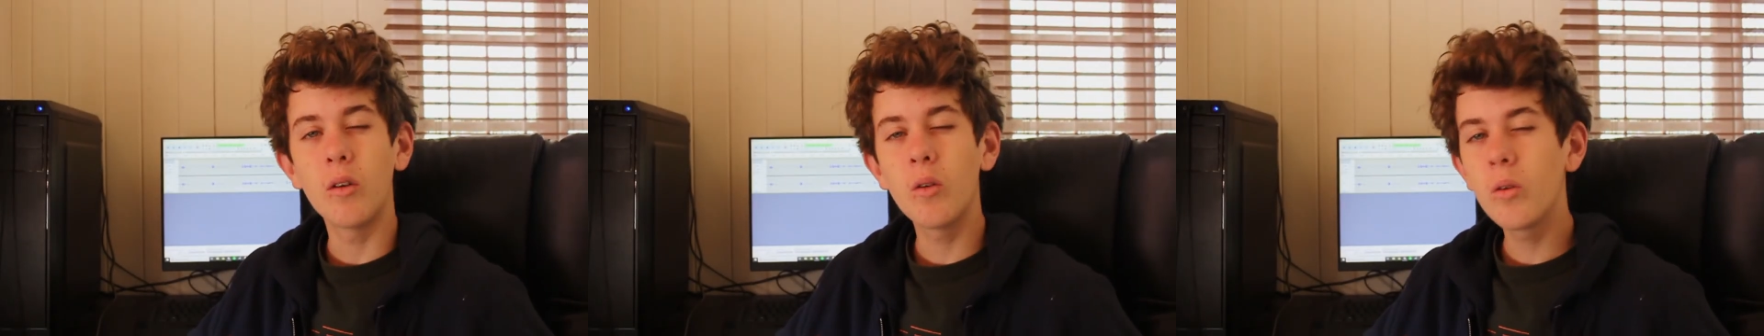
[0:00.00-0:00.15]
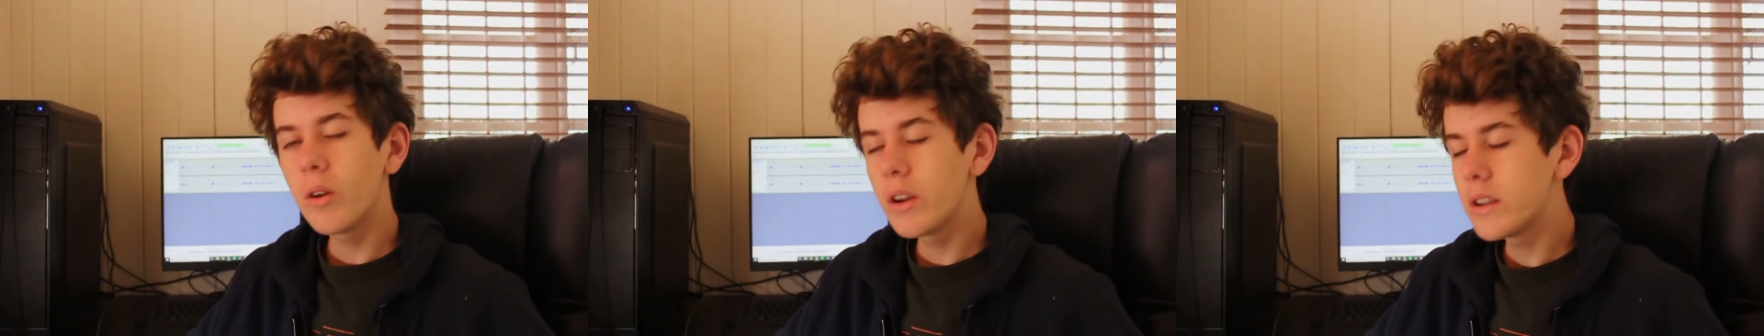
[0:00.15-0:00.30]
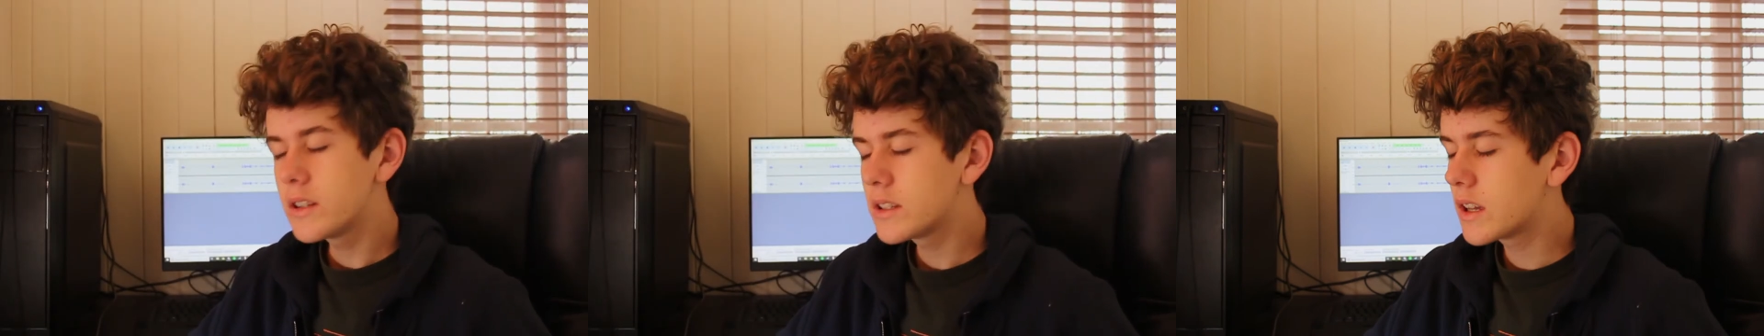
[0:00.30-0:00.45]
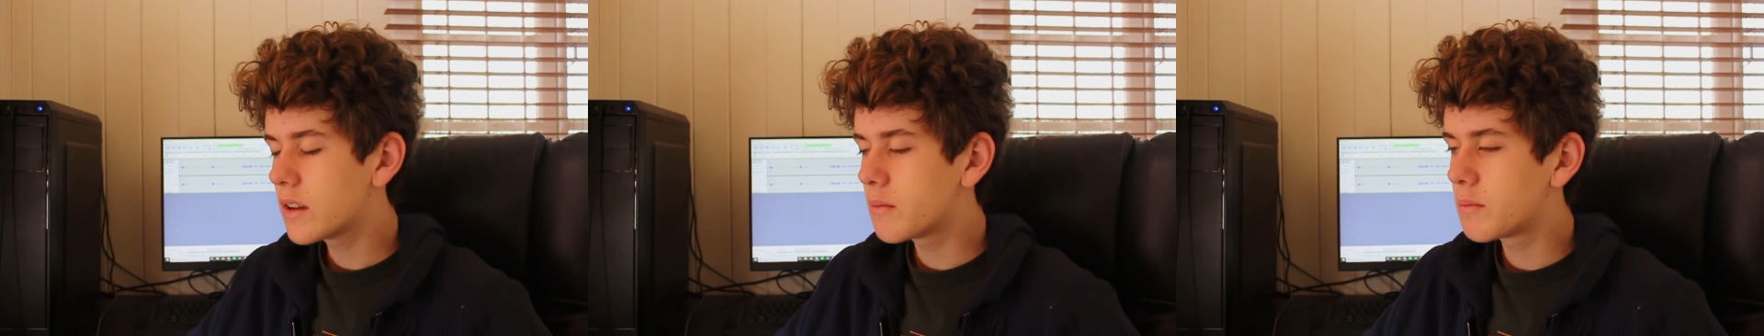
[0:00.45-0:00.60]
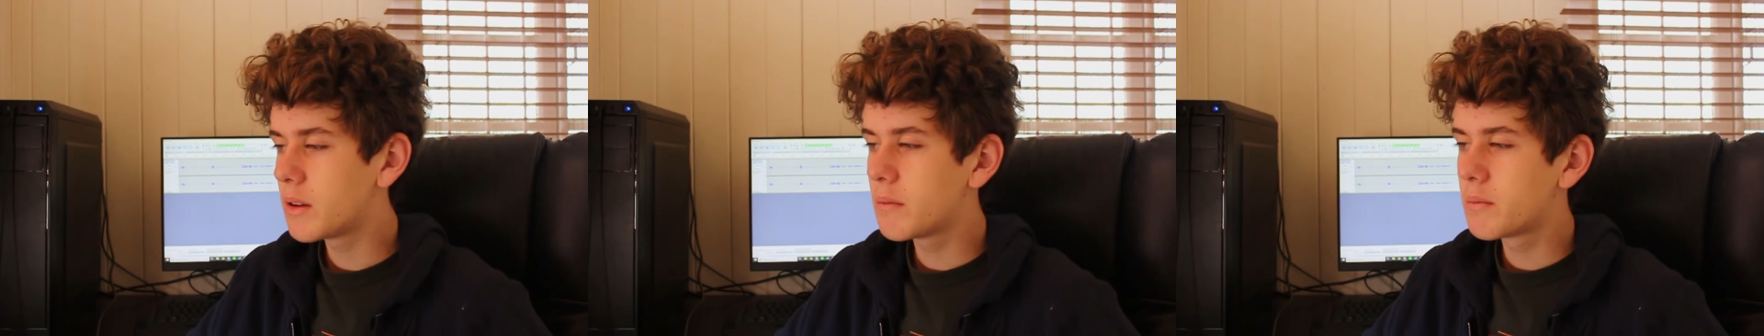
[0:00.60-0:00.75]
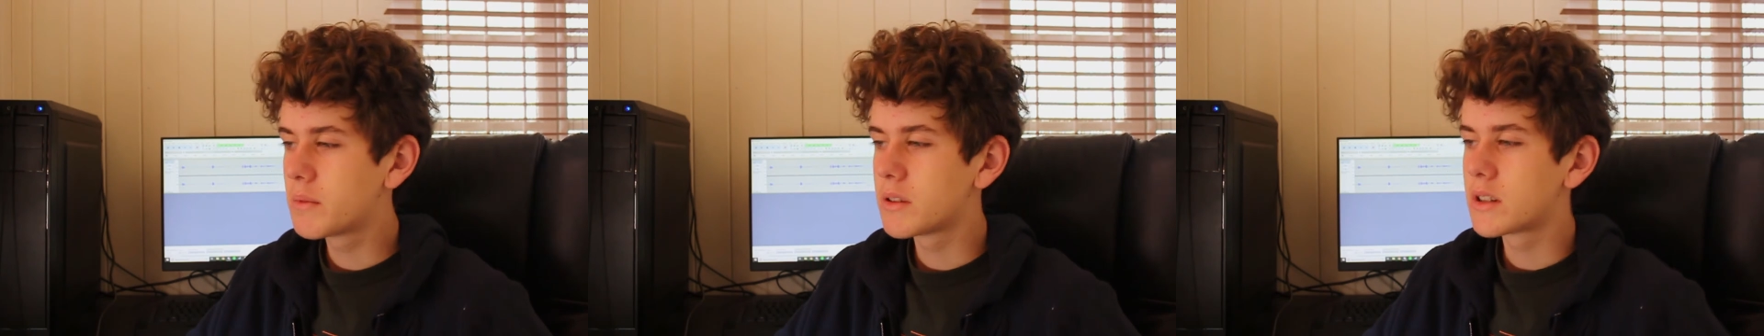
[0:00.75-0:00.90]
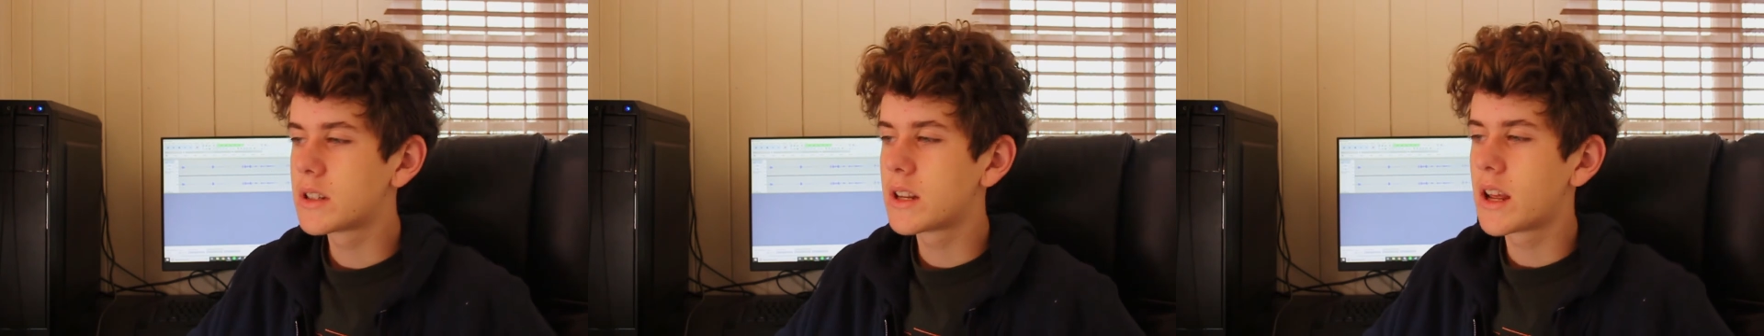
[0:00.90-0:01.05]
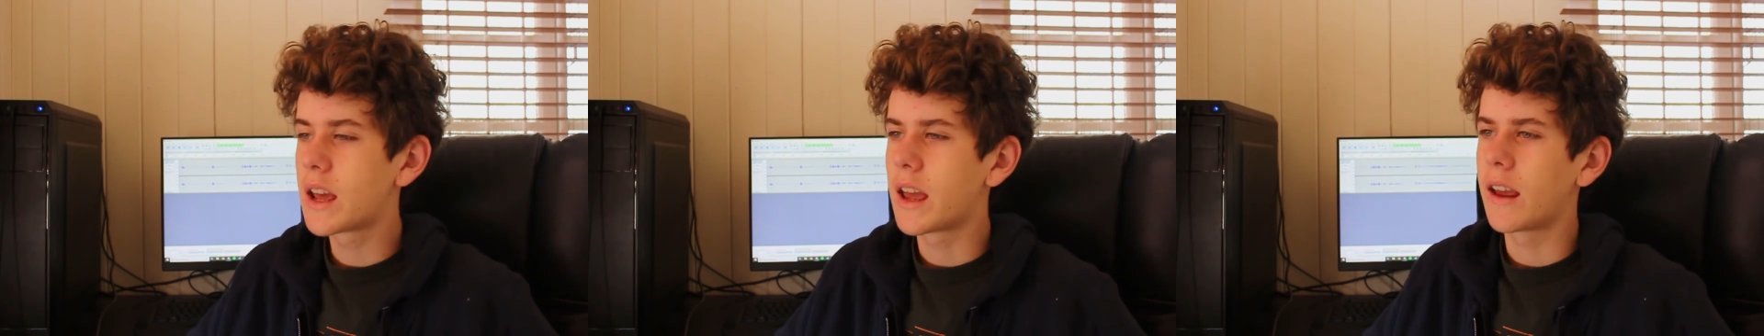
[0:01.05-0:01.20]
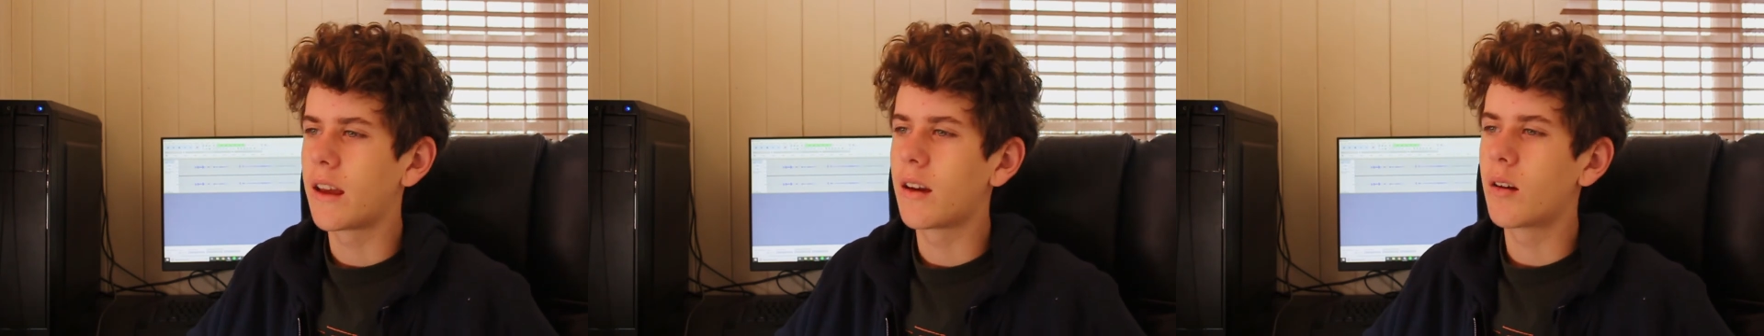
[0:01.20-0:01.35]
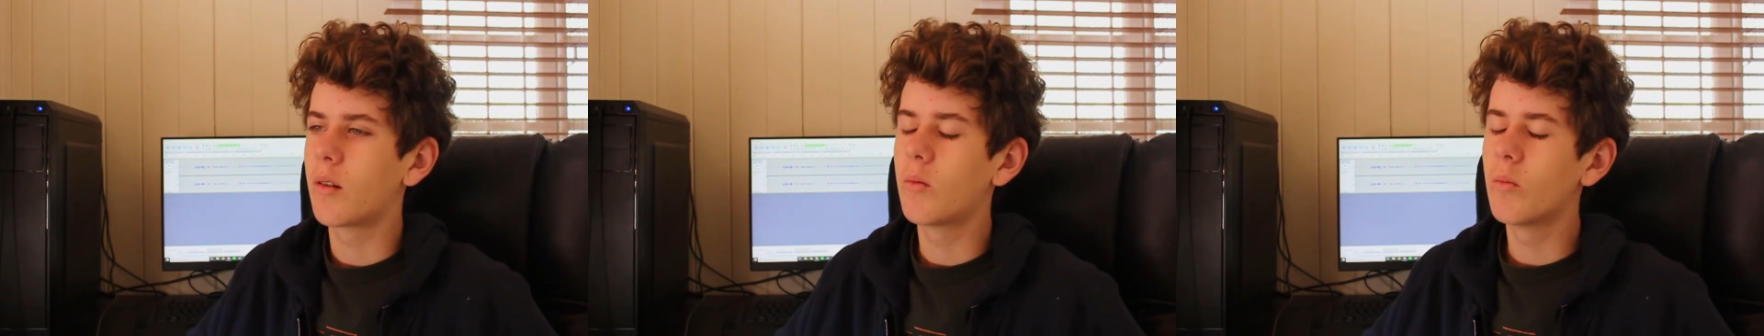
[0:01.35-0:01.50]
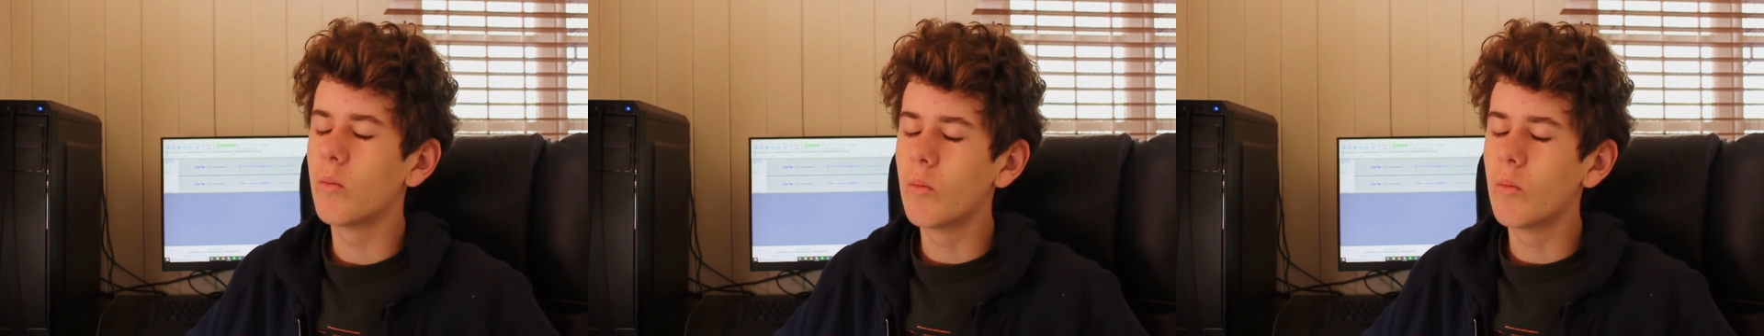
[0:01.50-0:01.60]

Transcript: always get people saying,